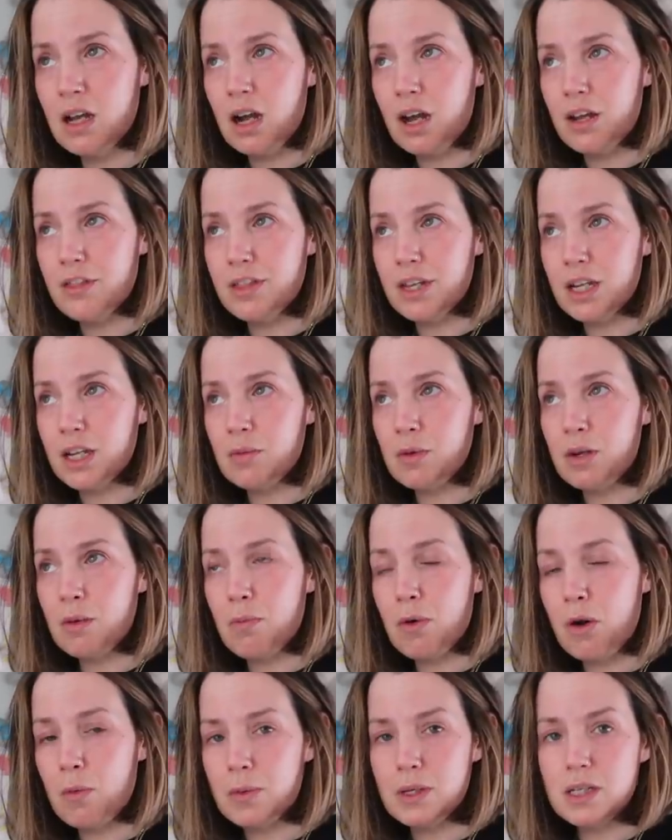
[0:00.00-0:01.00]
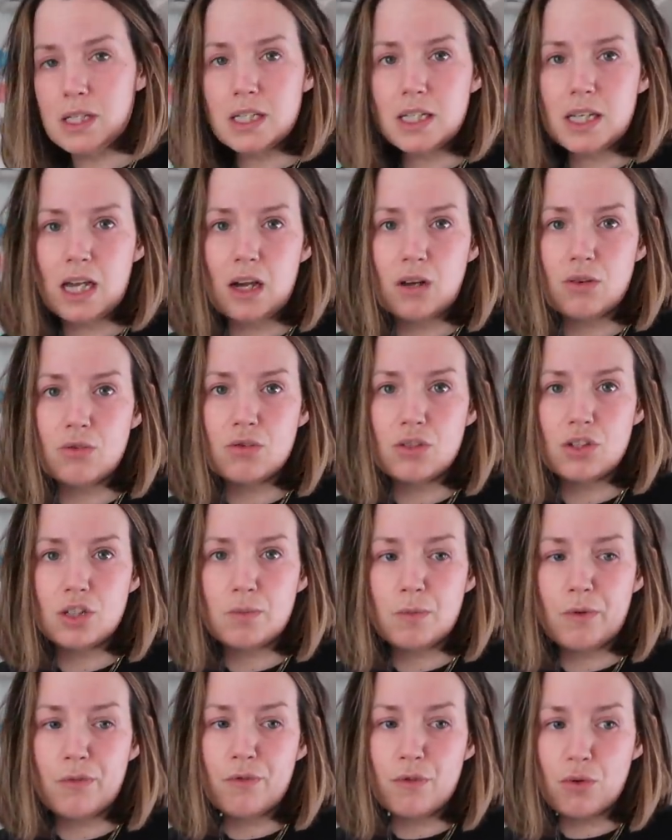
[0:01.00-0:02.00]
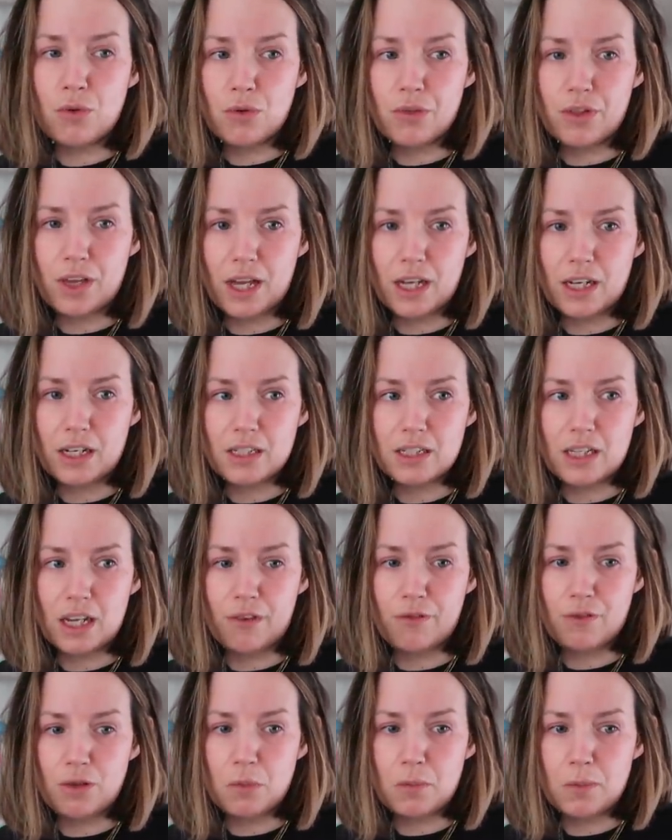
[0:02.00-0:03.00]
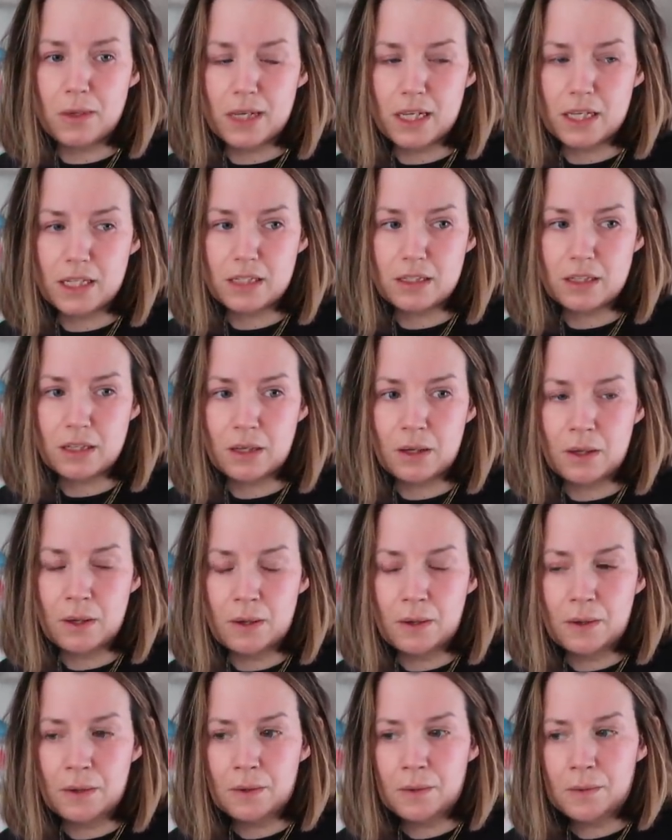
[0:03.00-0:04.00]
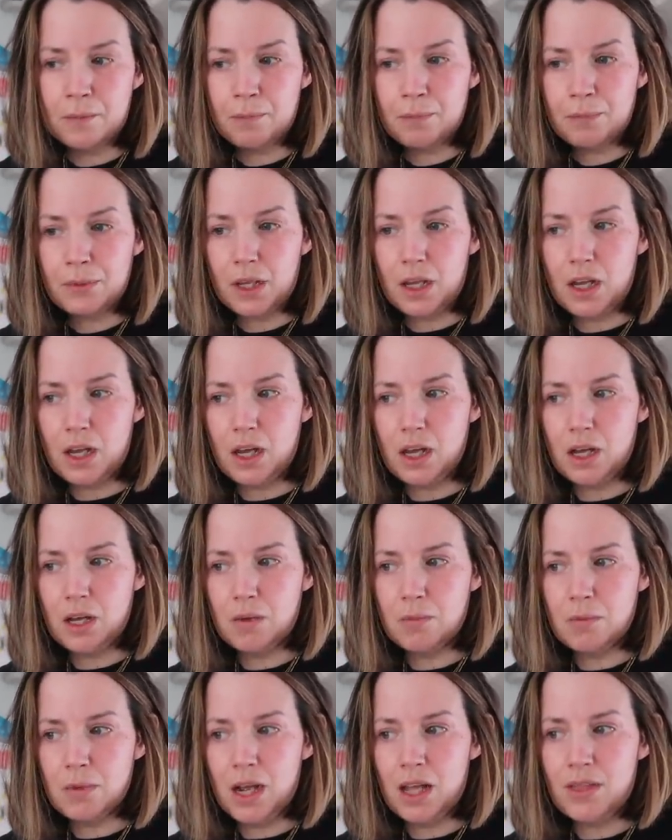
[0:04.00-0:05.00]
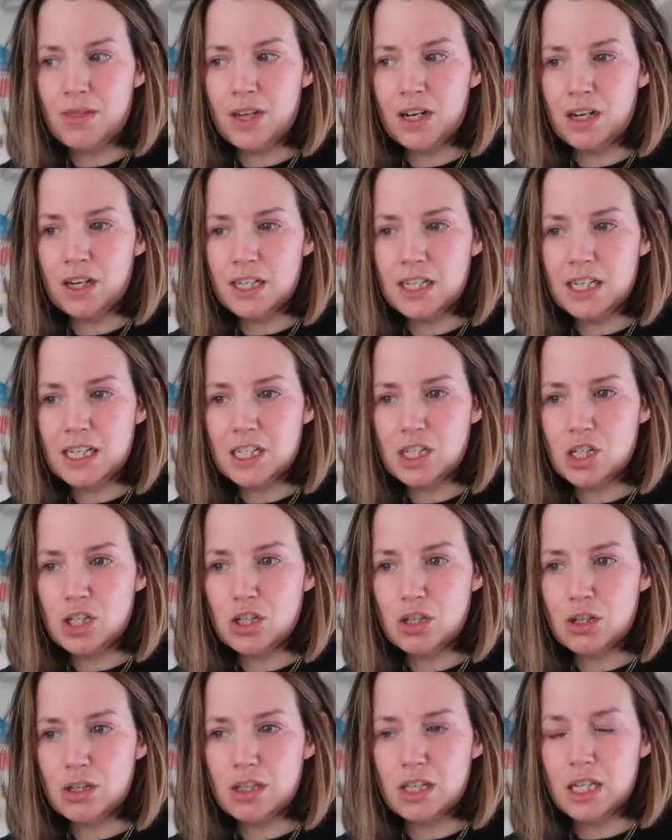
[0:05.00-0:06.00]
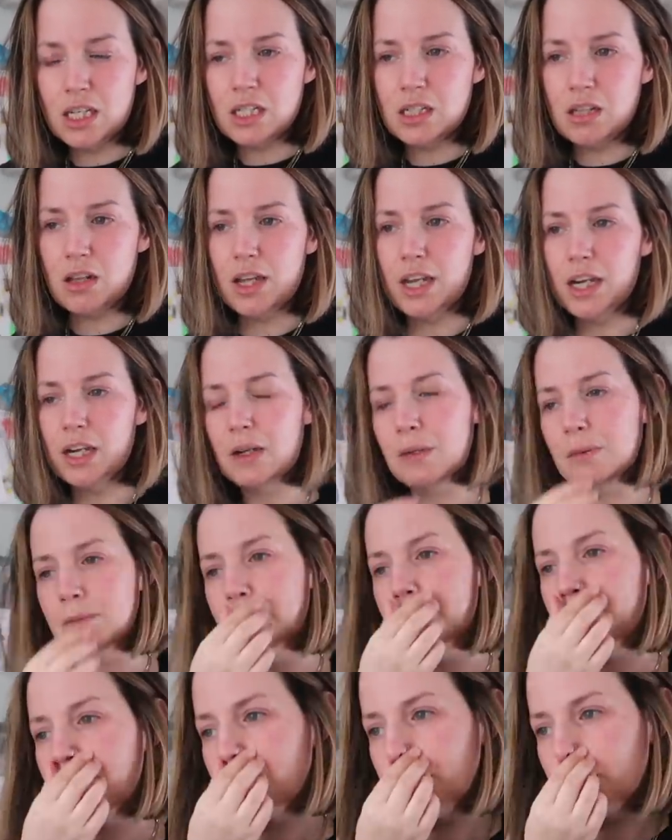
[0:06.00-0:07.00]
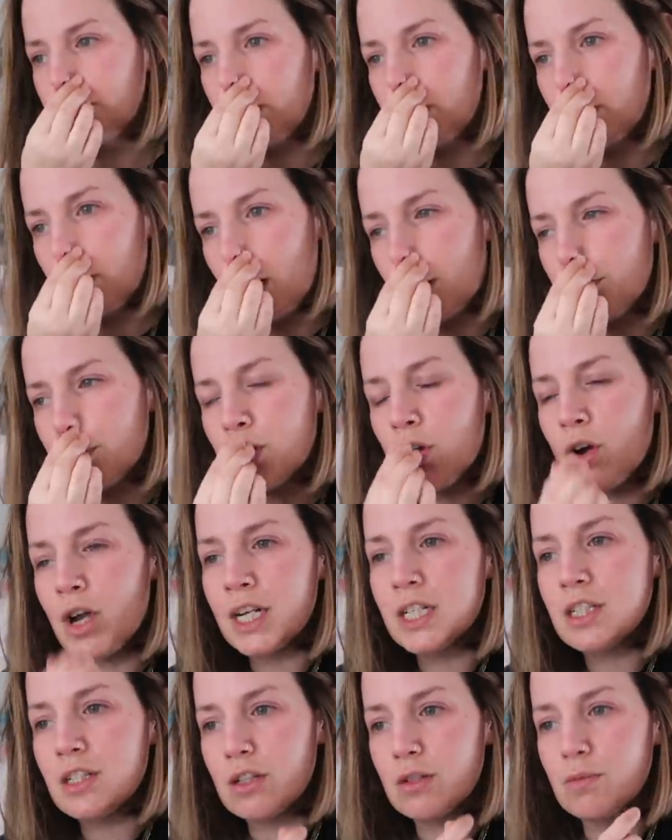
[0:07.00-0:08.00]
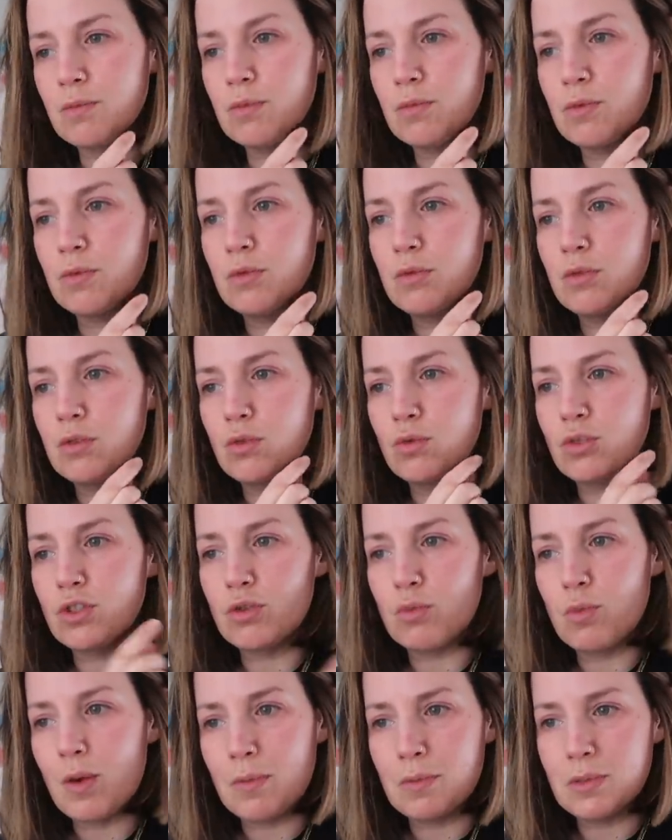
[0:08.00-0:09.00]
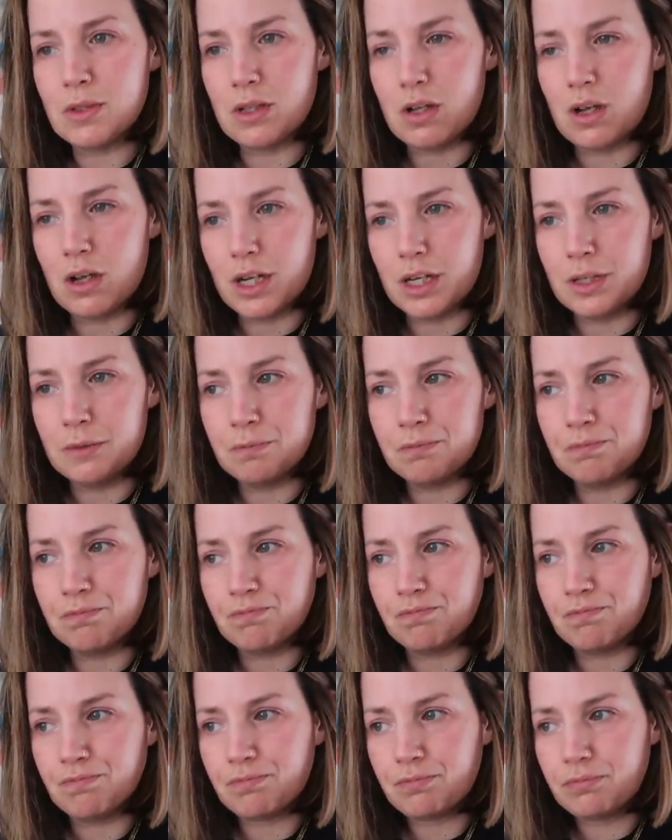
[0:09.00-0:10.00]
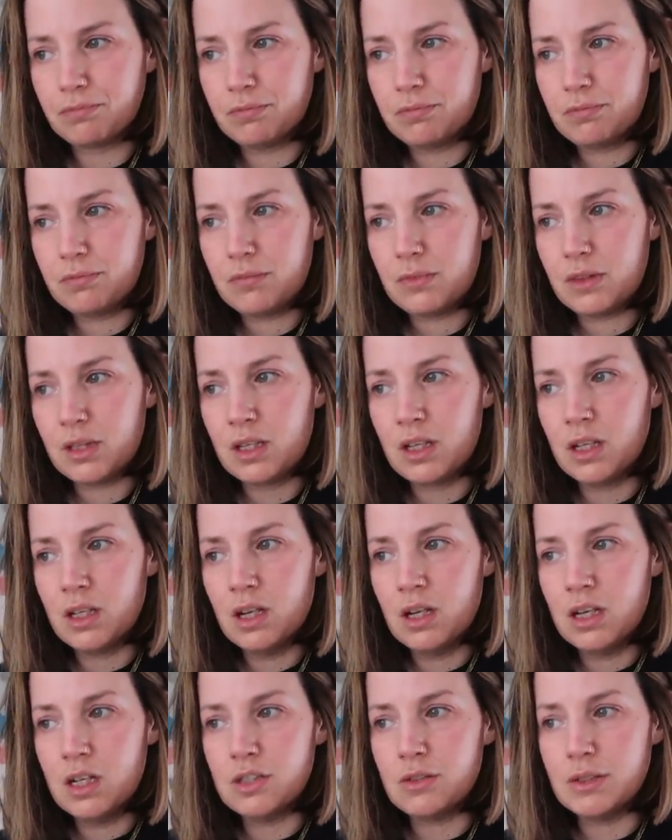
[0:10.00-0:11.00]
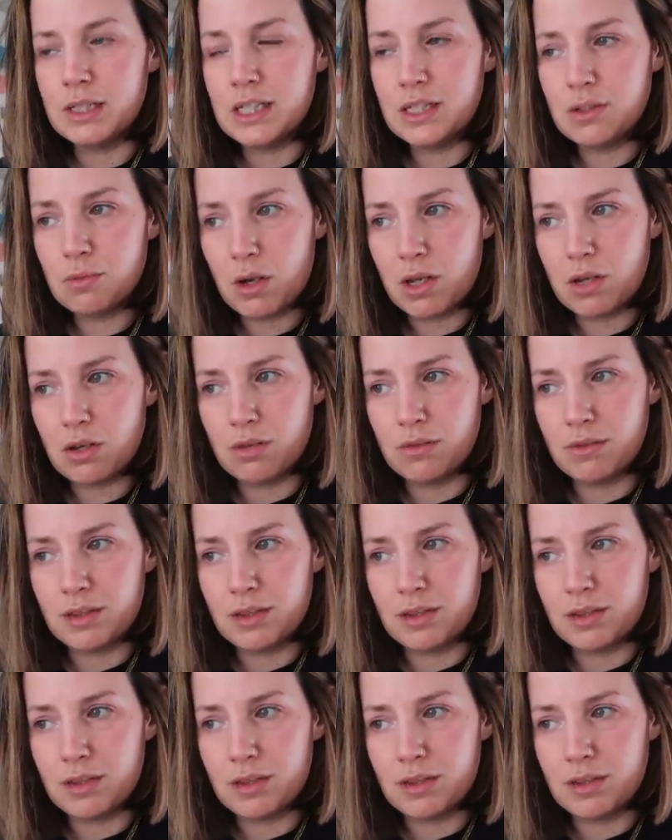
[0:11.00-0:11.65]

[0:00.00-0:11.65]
I think I'm gonna pop into town just before then to get a few bits. And then I need to do things like, I'm trying to launch a website, so I need to work